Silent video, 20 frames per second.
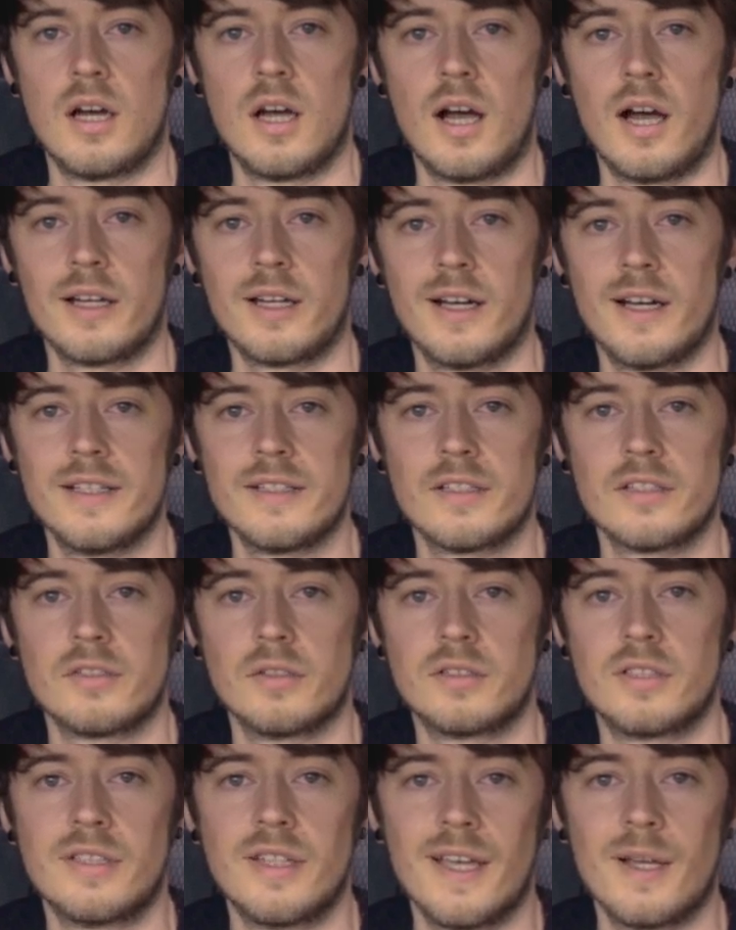Hi guys, so
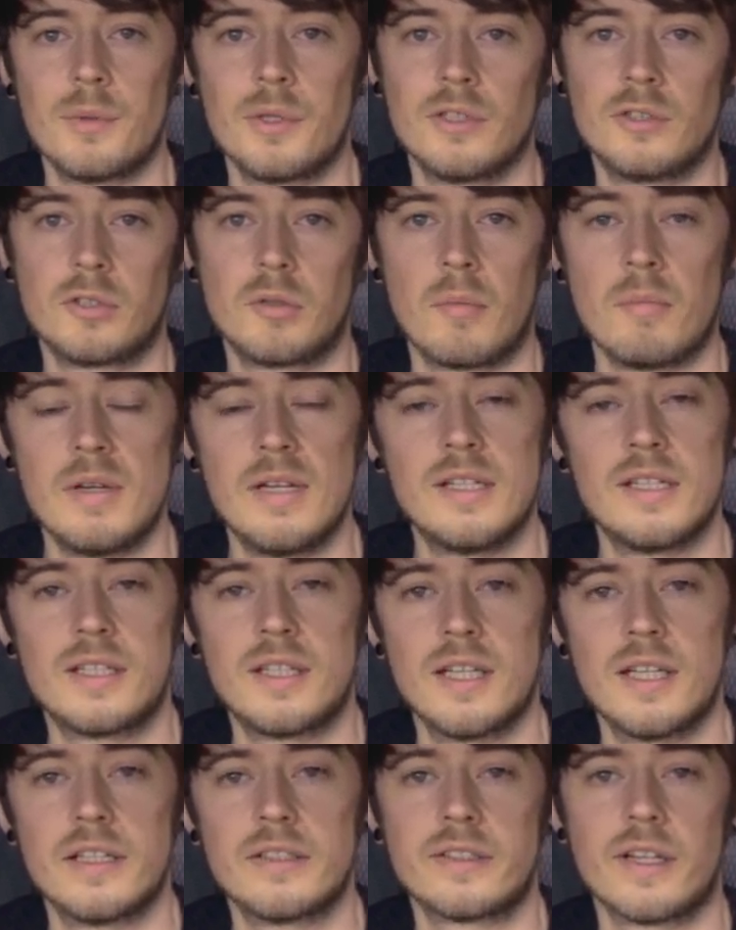today we're going to talk about media
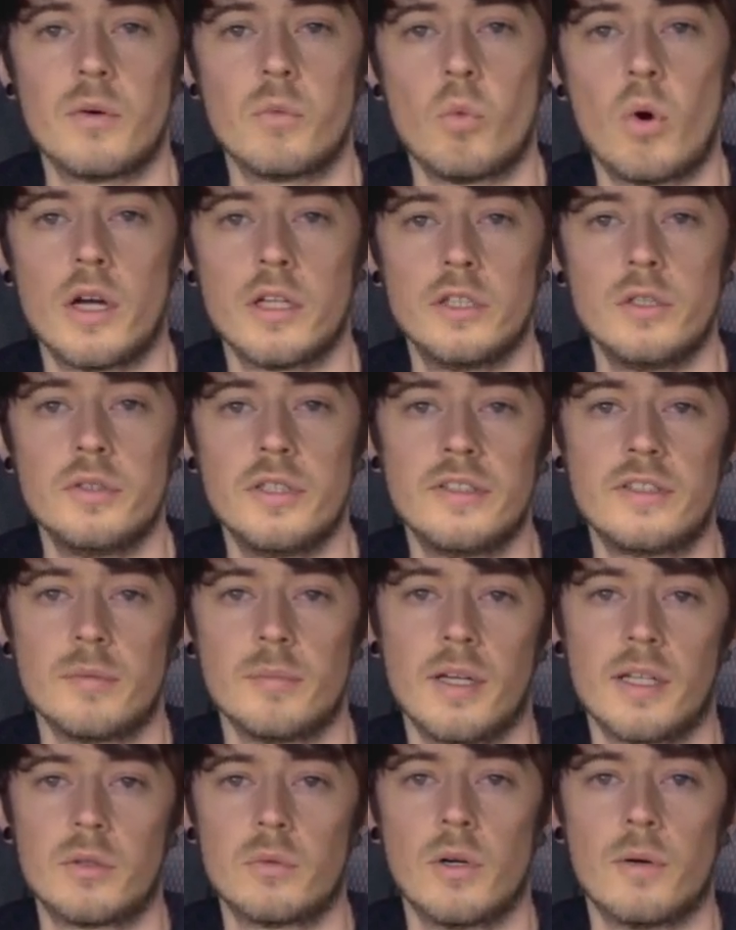kits and why you need to
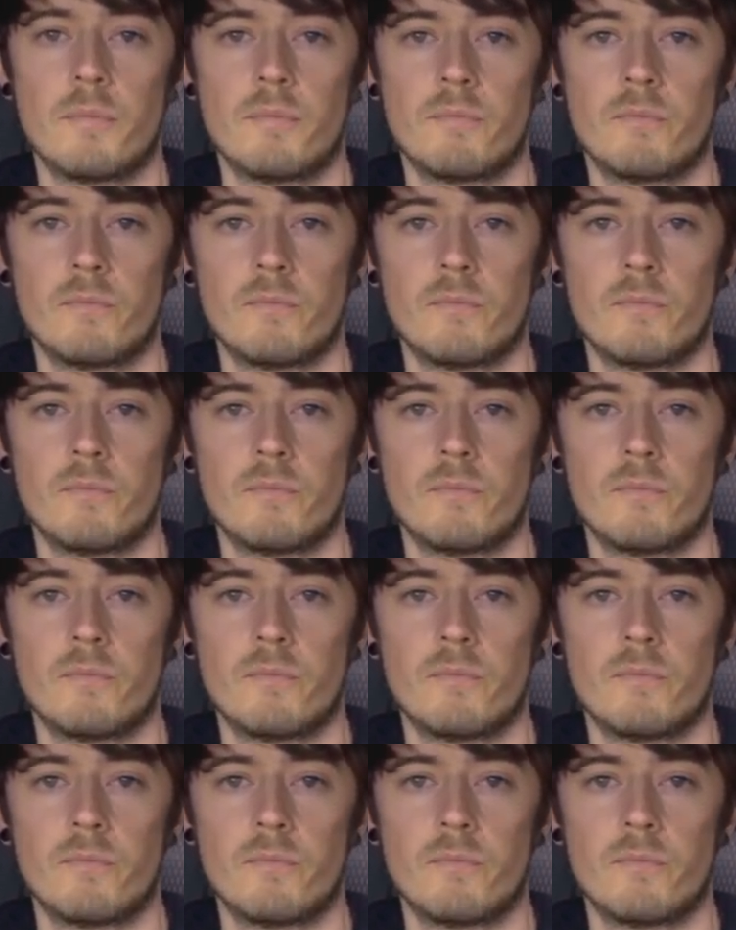make one.